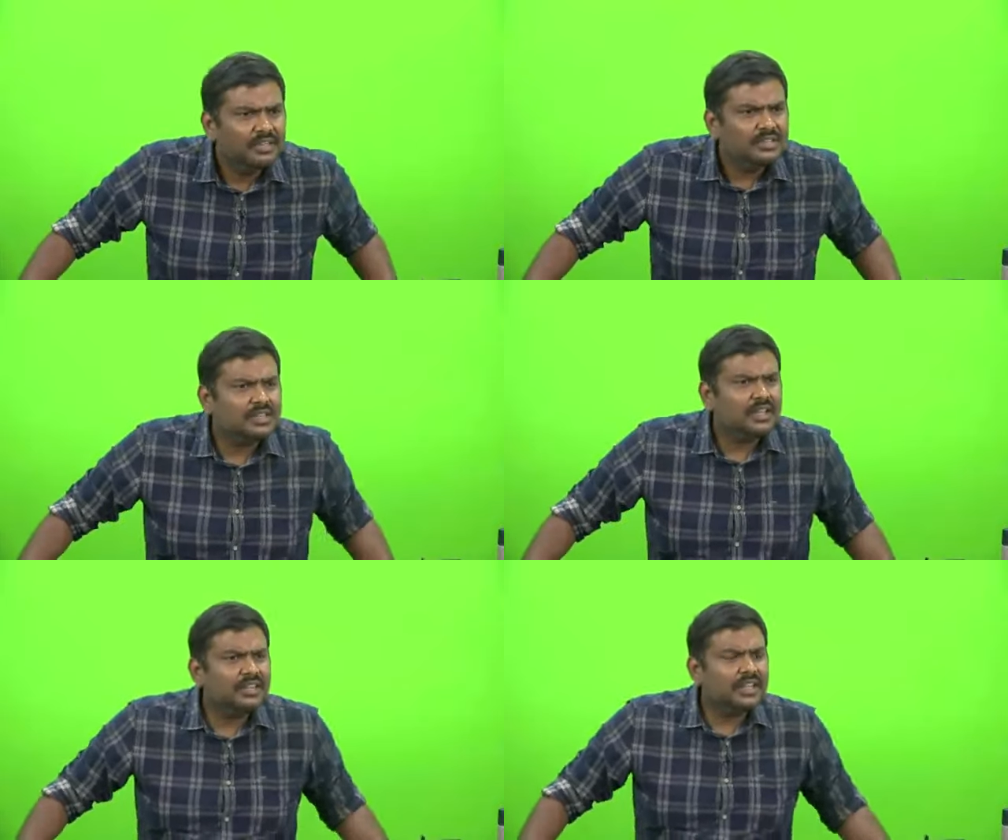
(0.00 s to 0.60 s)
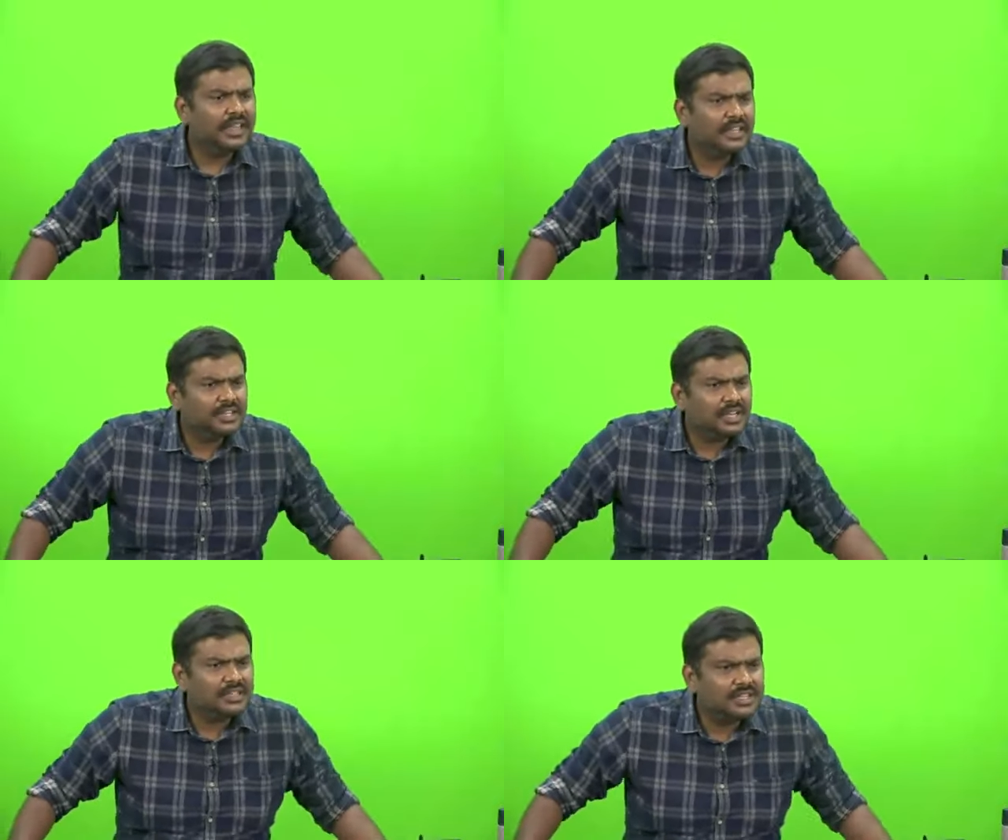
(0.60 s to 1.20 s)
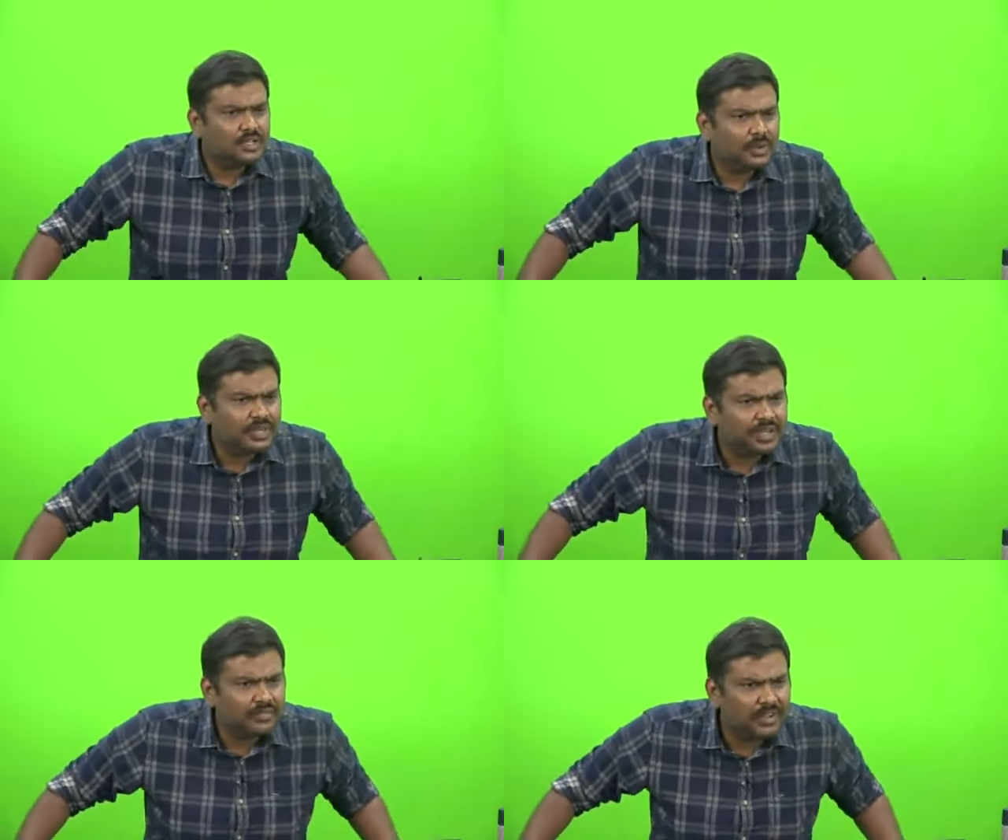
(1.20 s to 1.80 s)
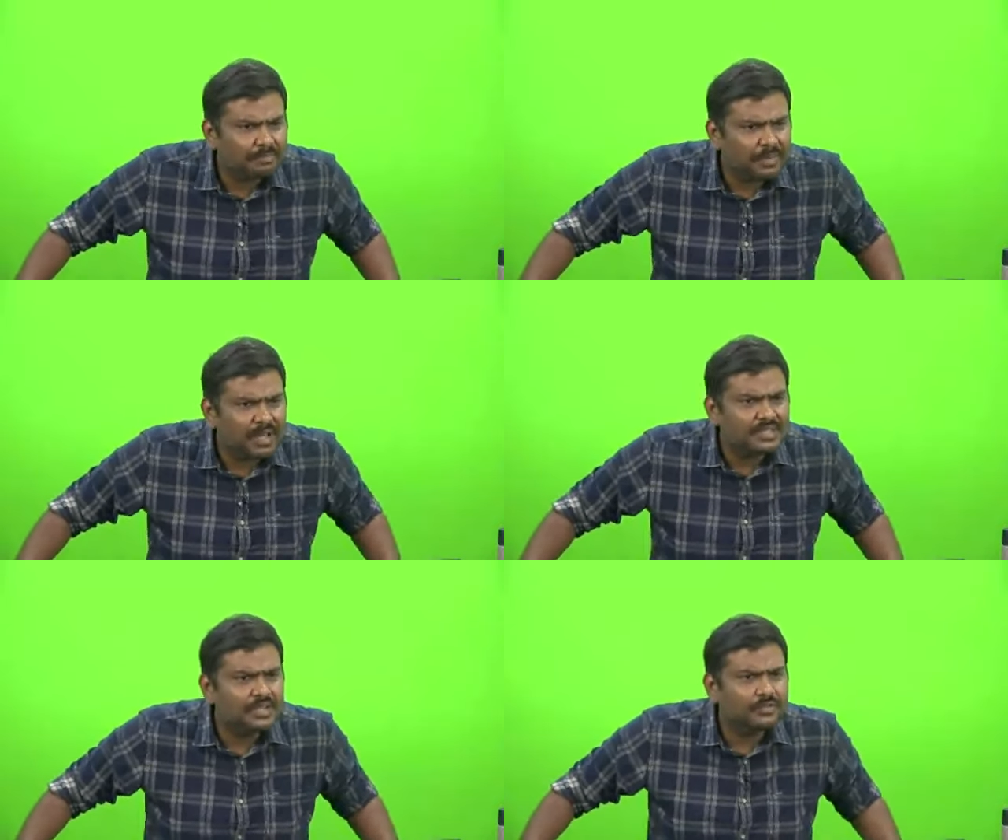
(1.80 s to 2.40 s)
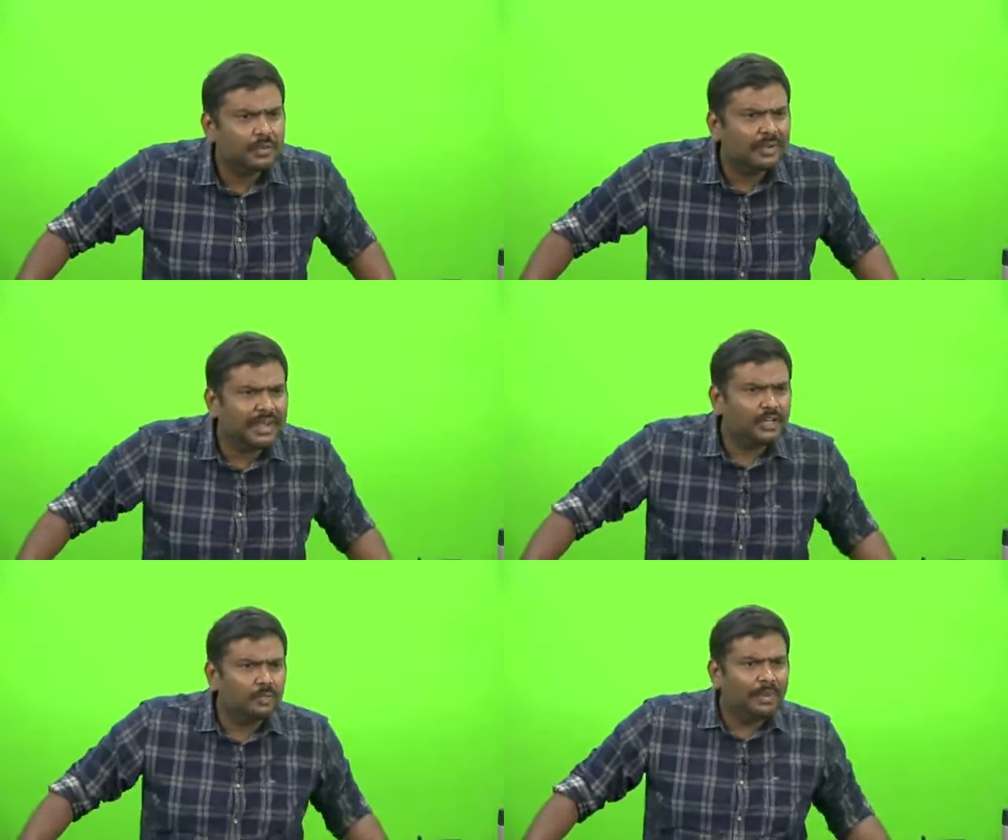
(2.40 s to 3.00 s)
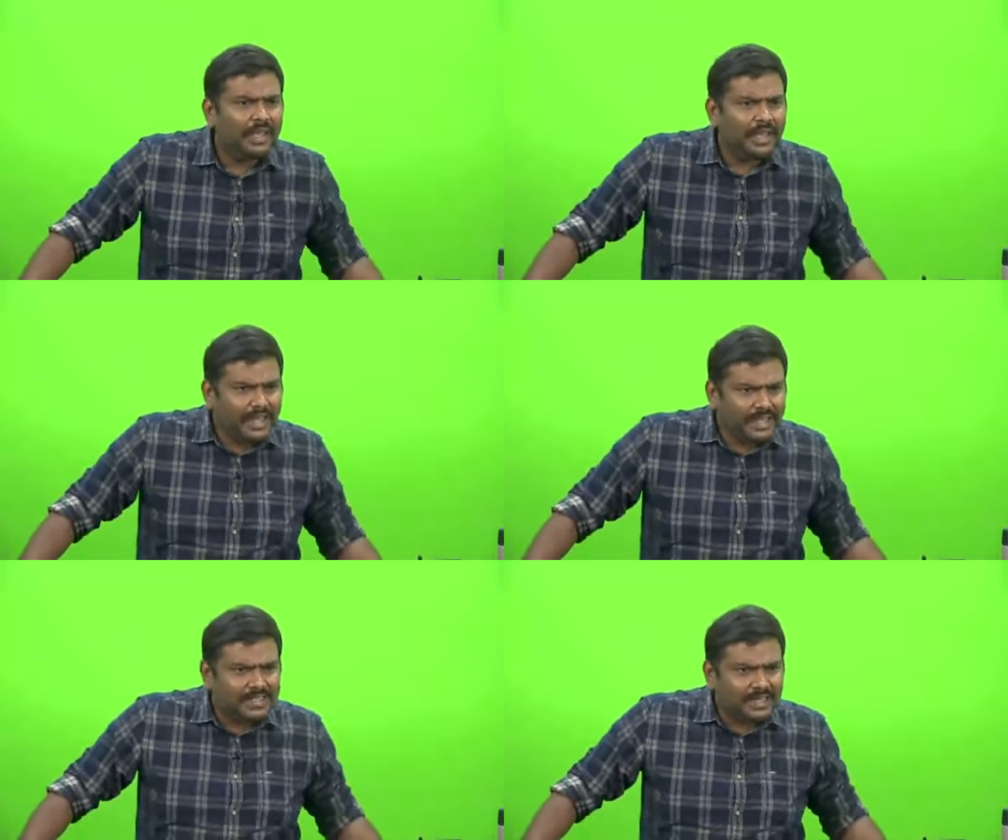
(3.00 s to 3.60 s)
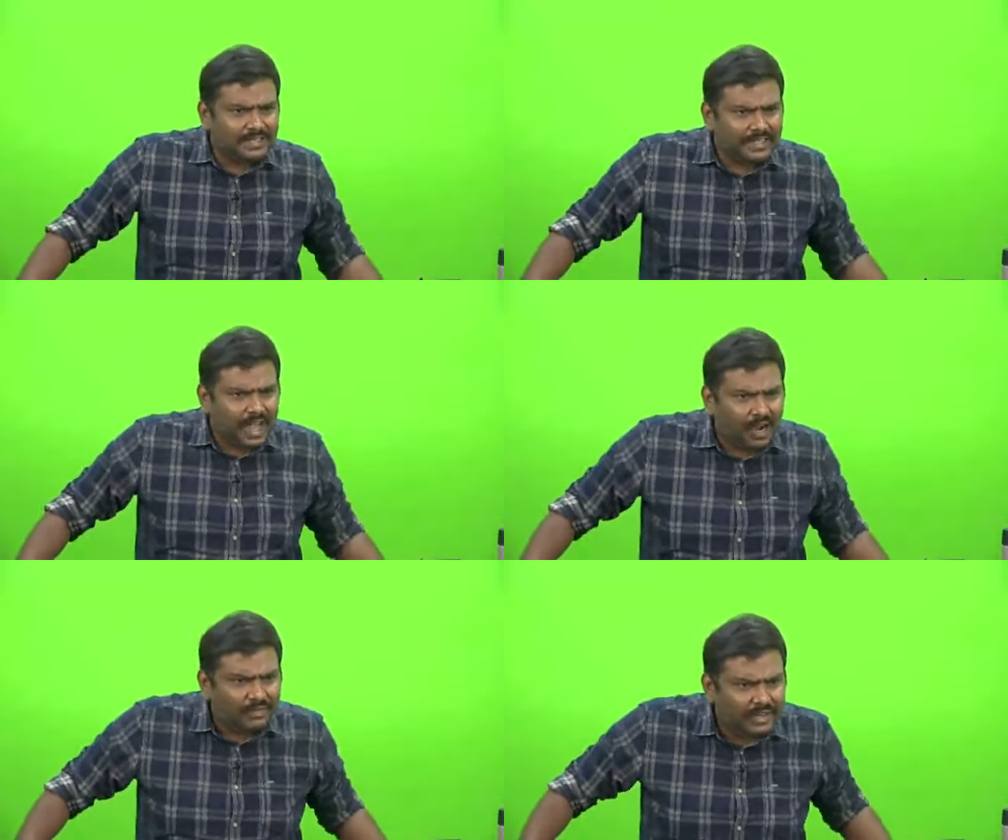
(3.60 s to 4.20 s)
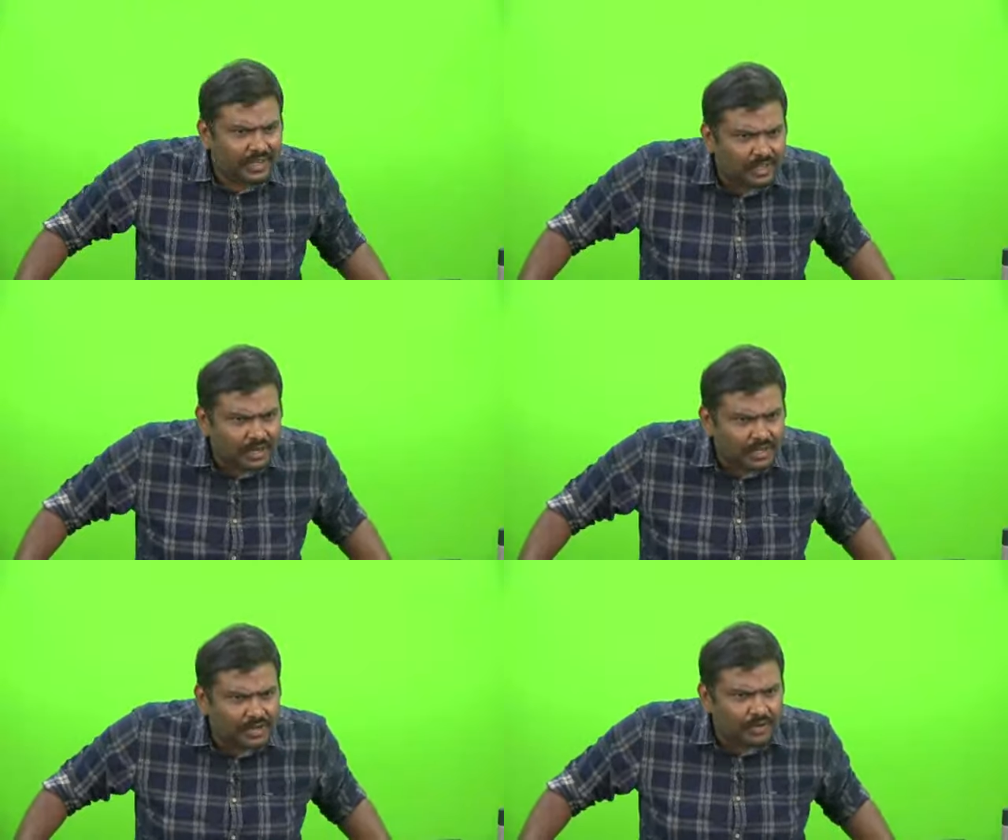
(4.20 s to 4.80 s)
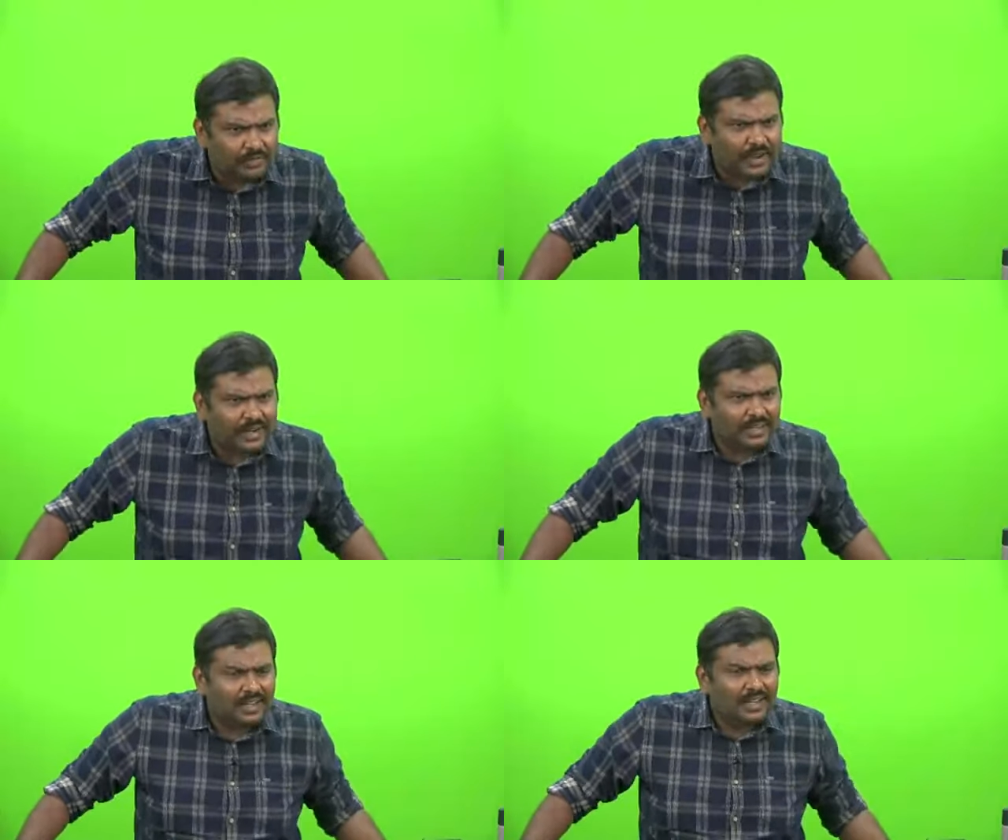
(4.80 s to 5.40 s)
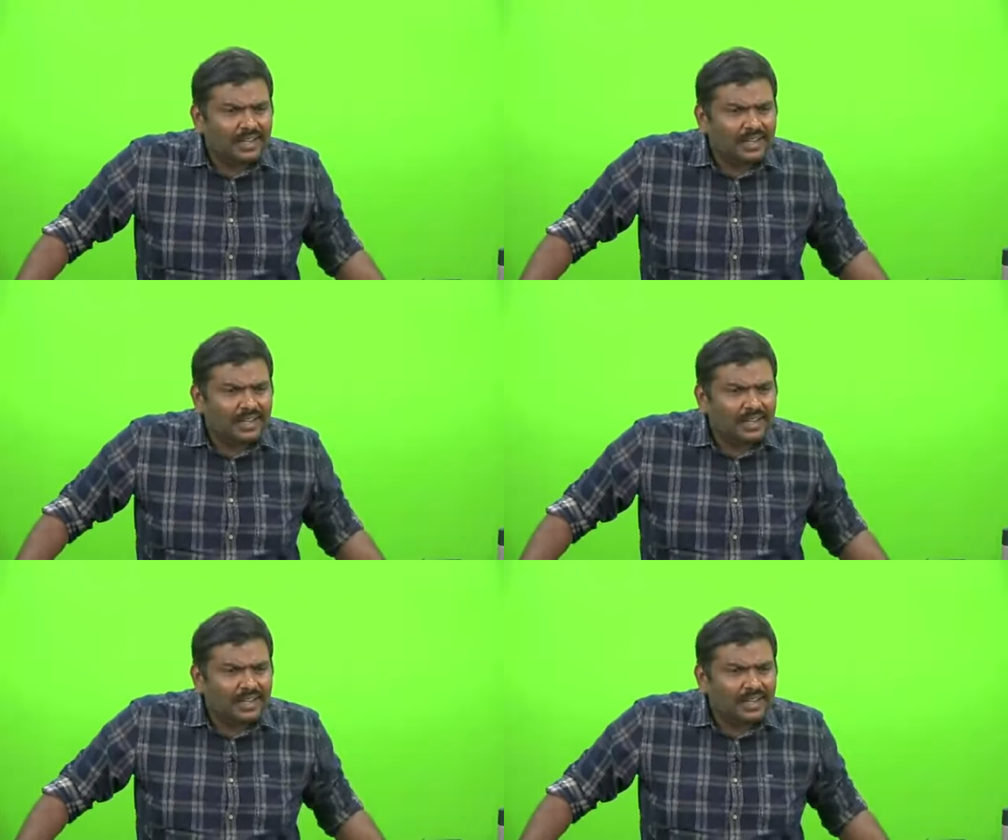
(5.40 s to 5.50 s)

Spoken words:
sir, in the initial situation when passing from A to B isn't after introduction of VAT,